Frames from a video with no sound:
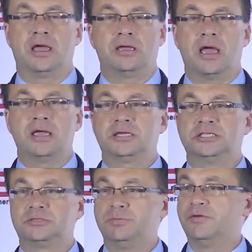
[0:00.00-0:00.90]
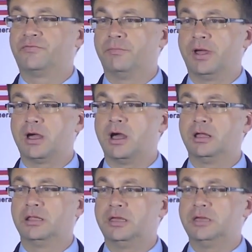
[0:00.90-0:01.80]
I can speak for my
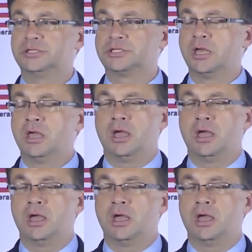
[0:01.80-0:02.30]
colleagues.